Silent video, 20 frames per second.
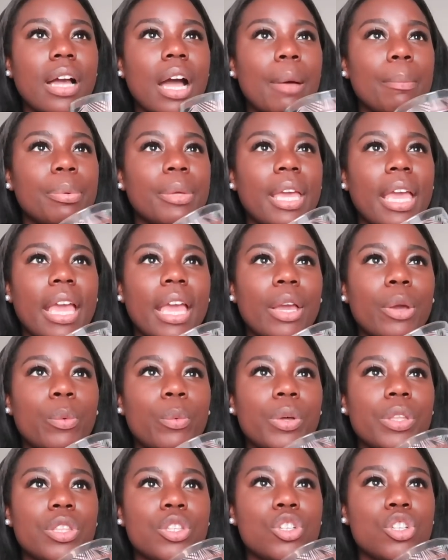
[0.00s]
cupcake
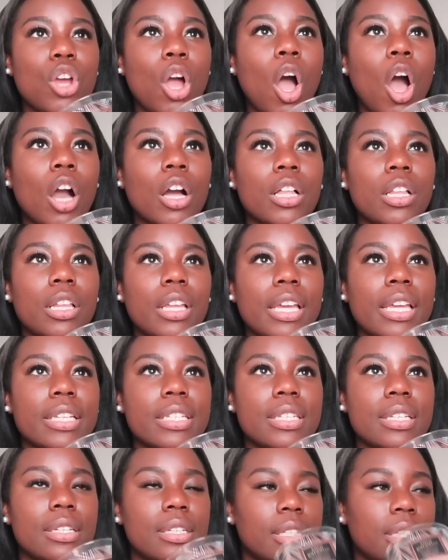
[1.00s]
with
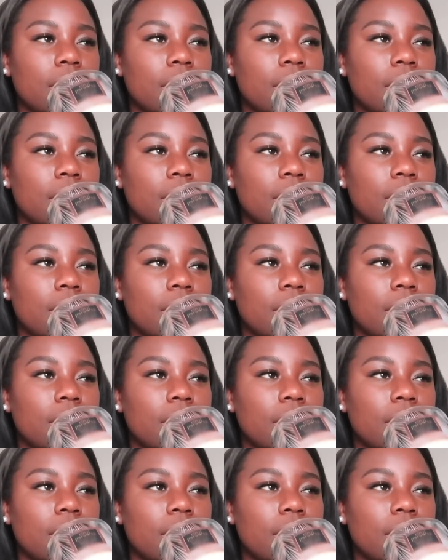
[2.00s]
chocolate